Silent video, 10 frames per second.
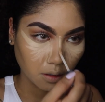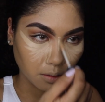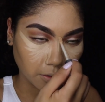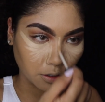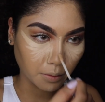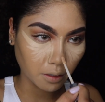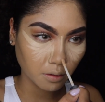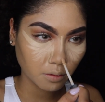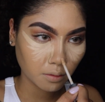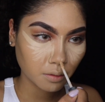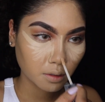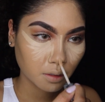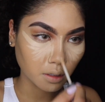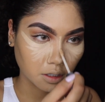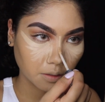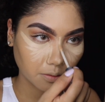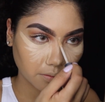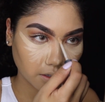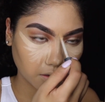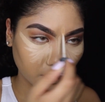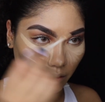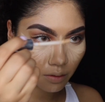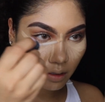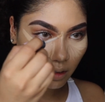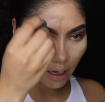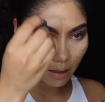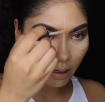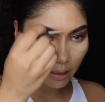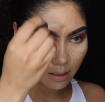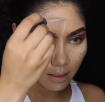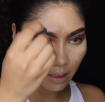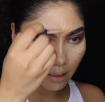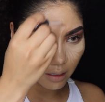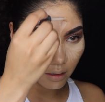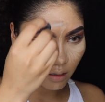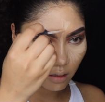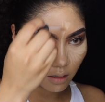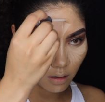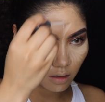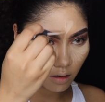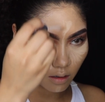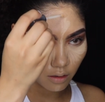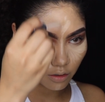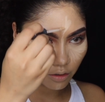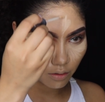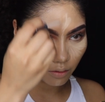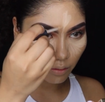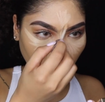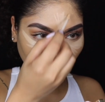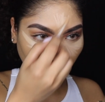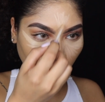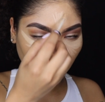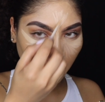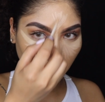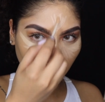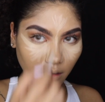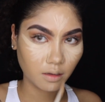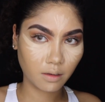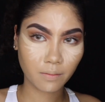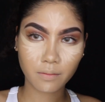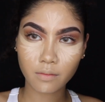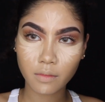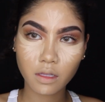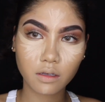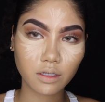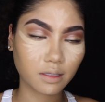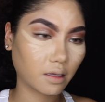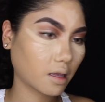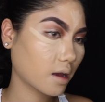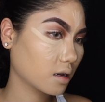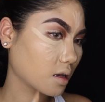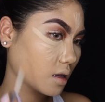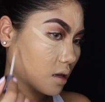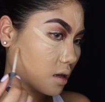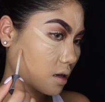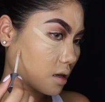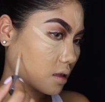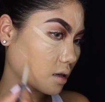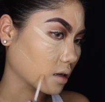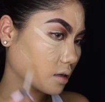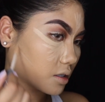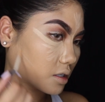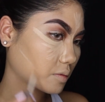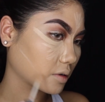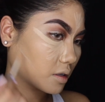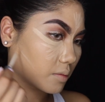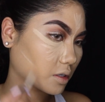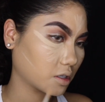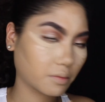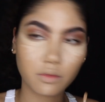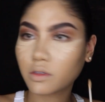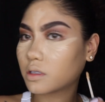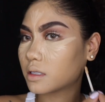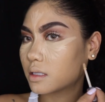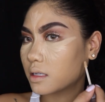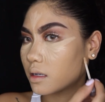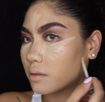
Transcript: the bridge of my nose, the tip of my nose, and then extend it onto my forehead, just like that. and then just beneath my cheekbones, just a tiny